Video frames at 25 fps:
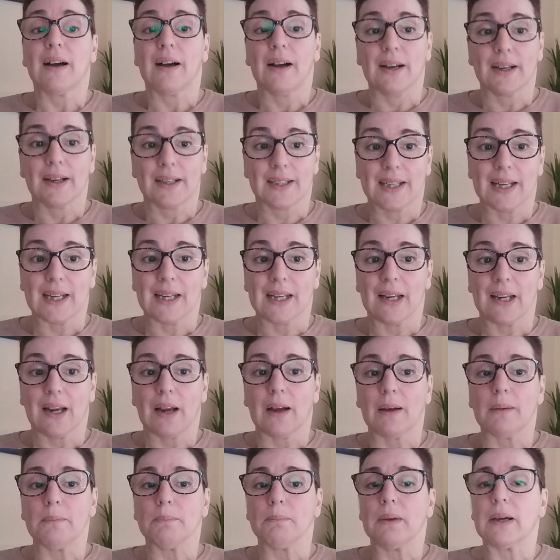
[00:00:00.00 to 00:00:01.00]
I get
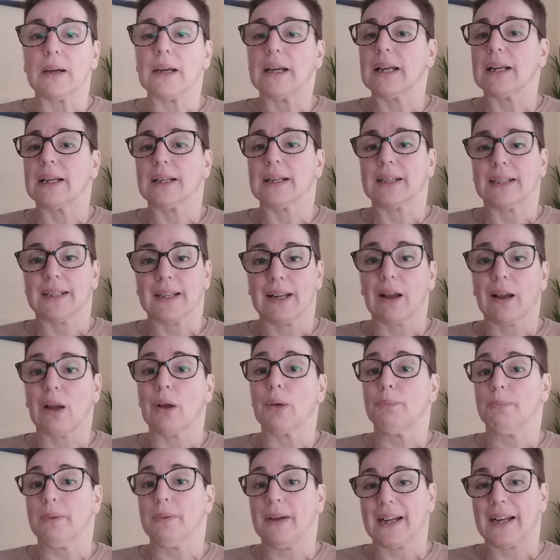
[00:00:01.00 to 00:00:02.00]
up and go
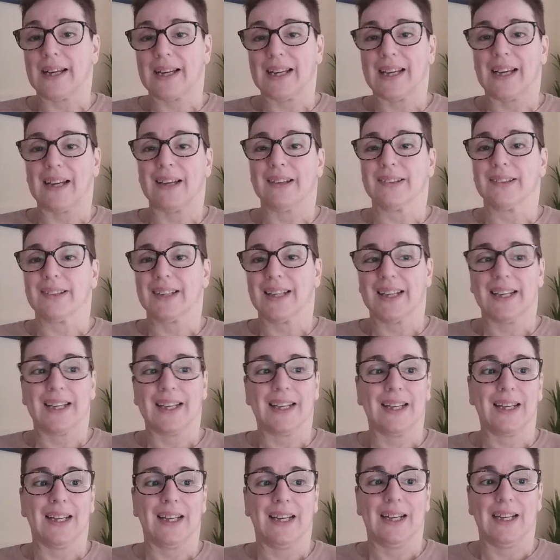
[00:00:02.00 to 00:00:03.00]
back out
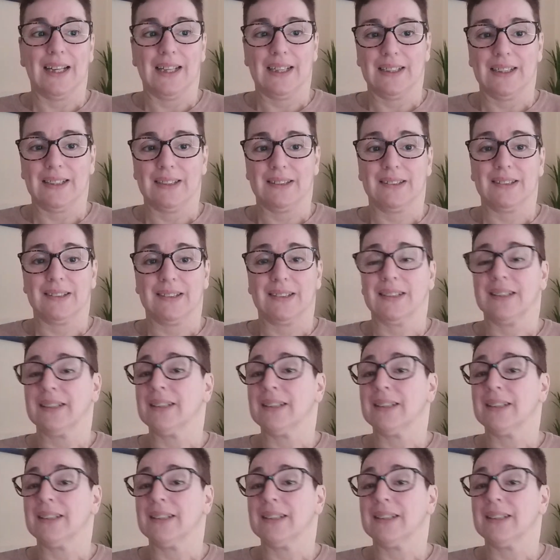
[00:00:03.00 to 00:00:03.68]
there and